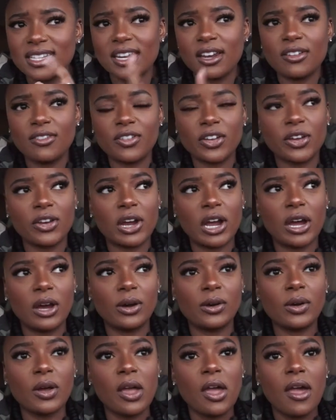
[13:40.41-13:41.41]
Need to figure
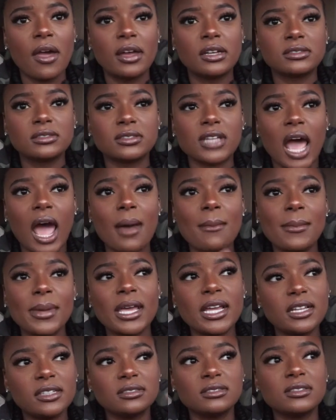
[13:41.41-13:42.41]
out, I
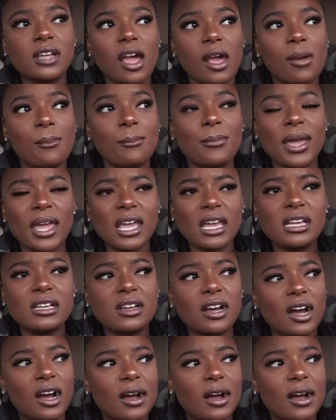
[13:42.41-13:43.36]
may